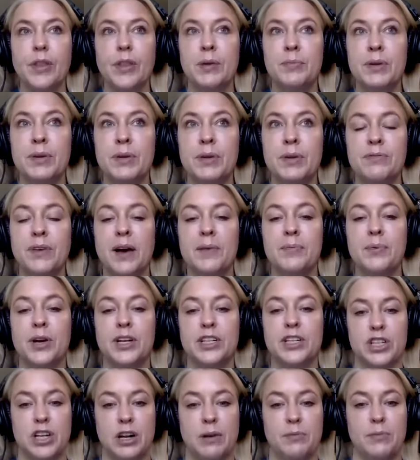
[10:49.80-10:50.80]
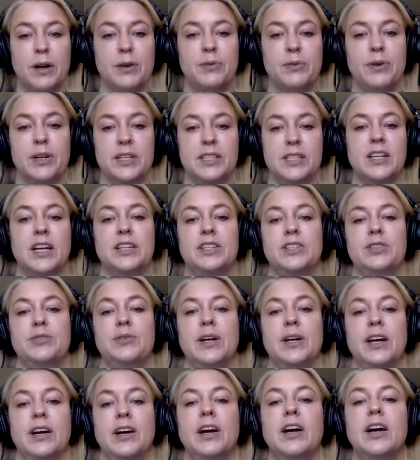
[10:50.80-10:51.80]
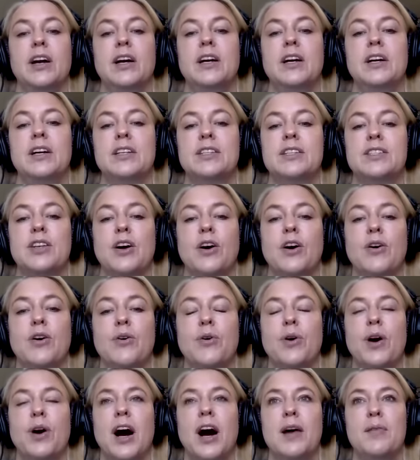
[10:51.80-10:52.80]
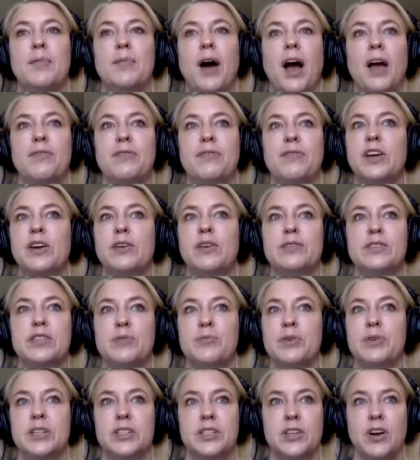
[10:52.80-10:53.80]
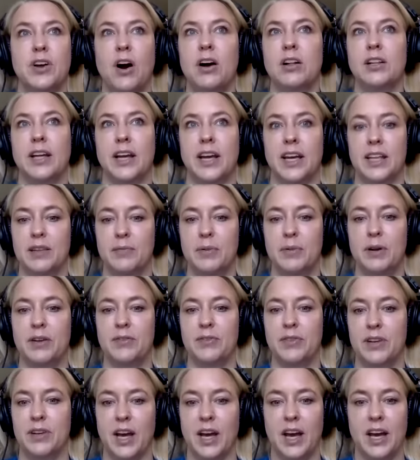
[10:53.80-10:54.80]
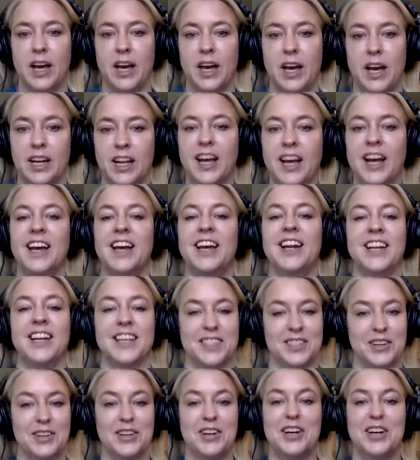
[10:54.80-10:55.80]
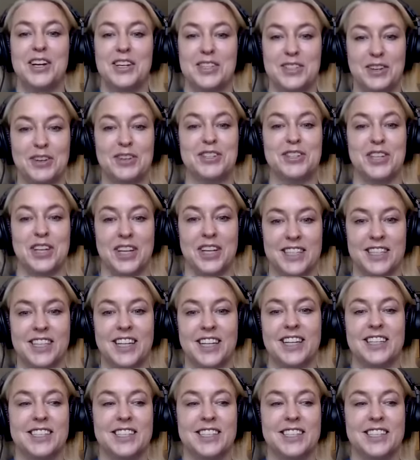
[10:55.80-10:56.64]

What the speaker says: but the vibration on my wrist, I do hear. So I figure if someone is calling in the middle of the night, it is urgent.